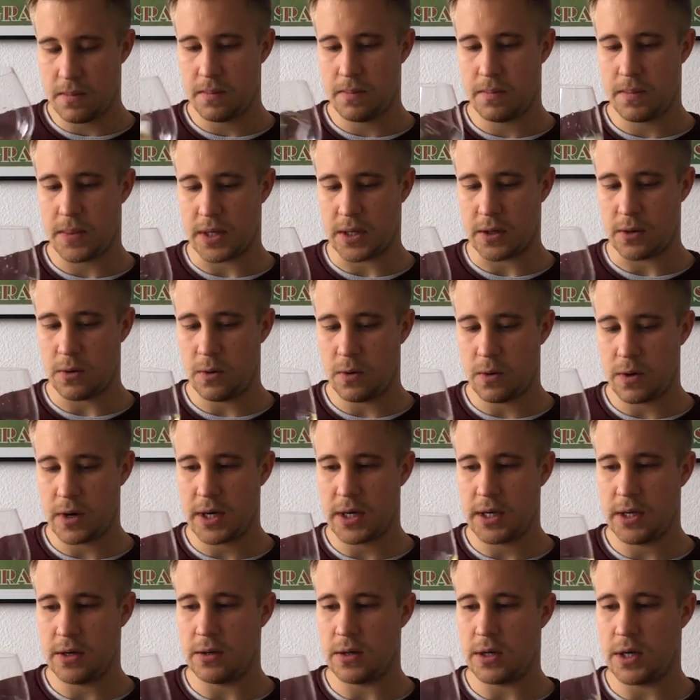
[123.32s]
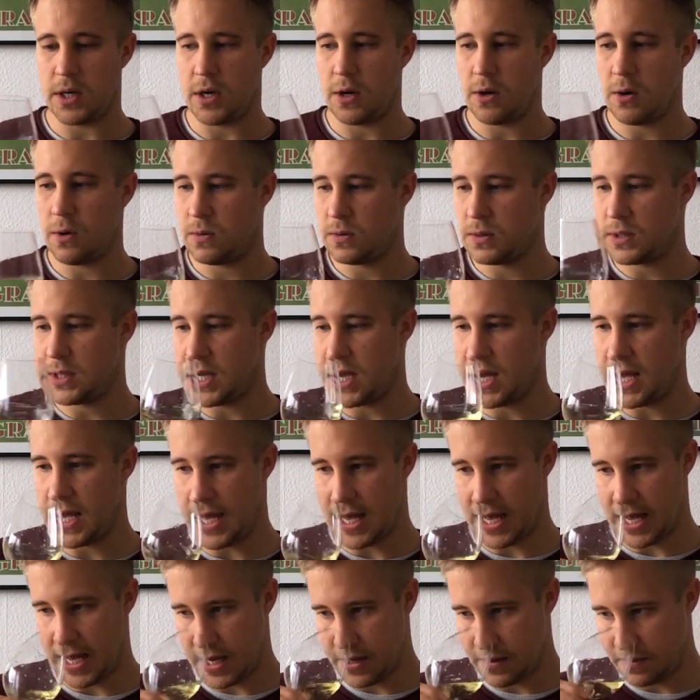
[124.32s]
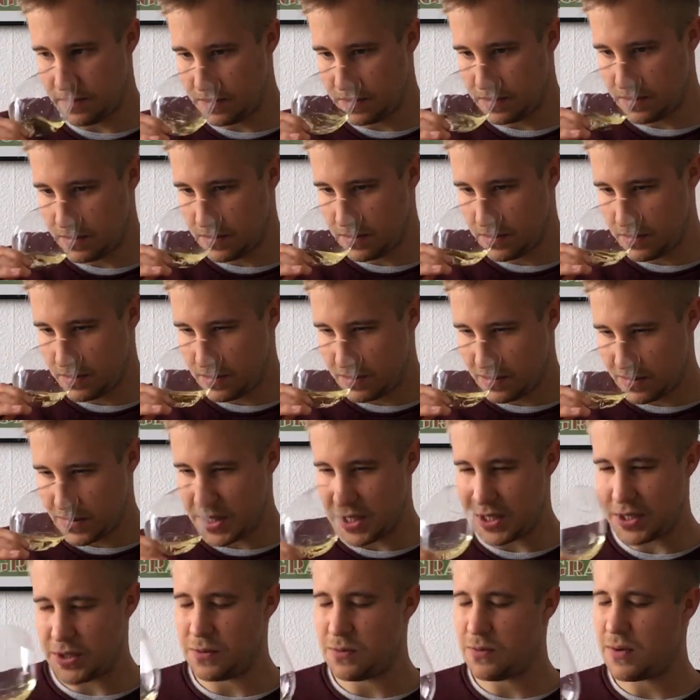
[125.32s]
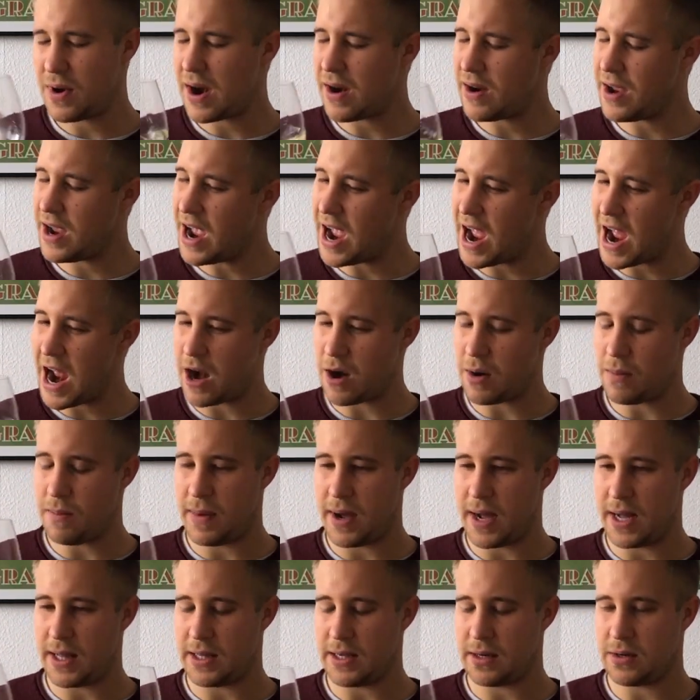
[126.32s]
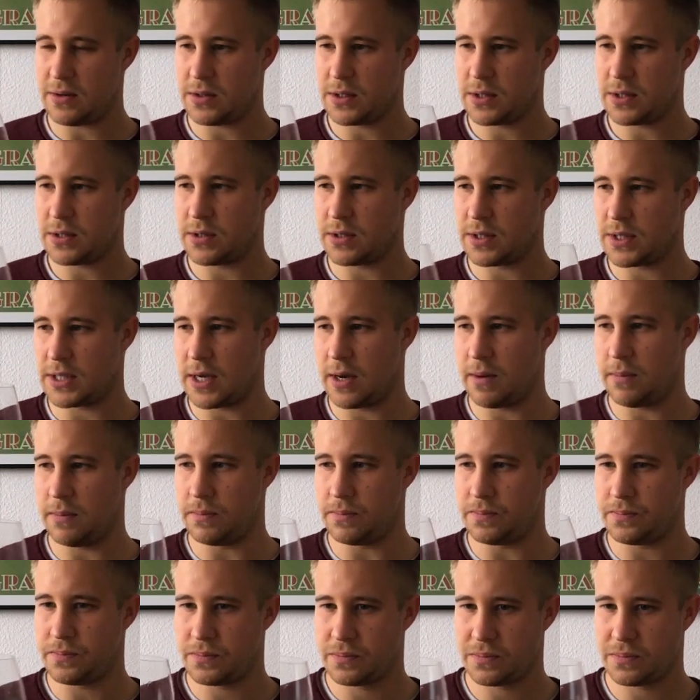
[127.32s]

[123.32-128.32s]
but already on the nose it's very aromatic, also some